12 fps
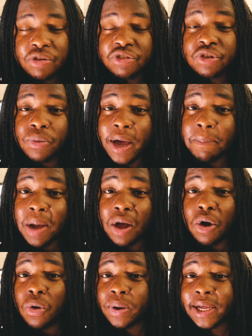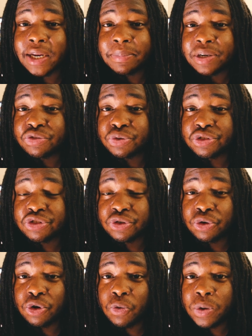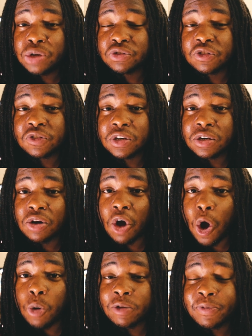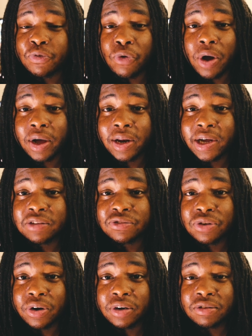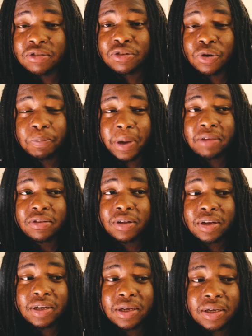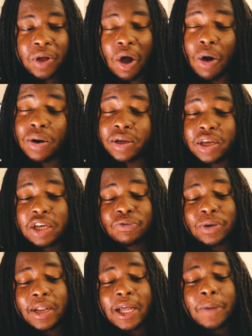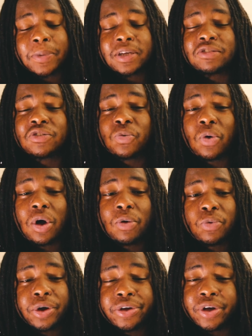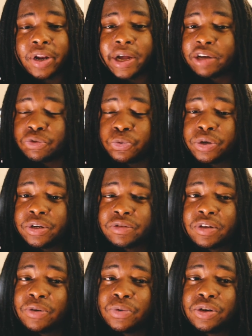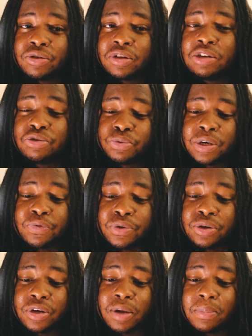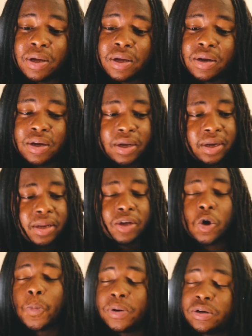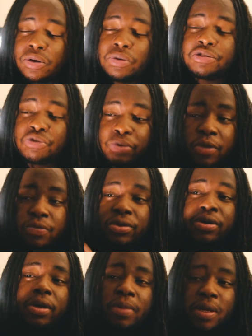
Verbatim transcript: so at my old elementary school, we used to sit in the hallways before our class start. So basically, all the kids would line up against the wall where your class was, and when your teacher ready for you to come in, they'd open the door and just wait for you to come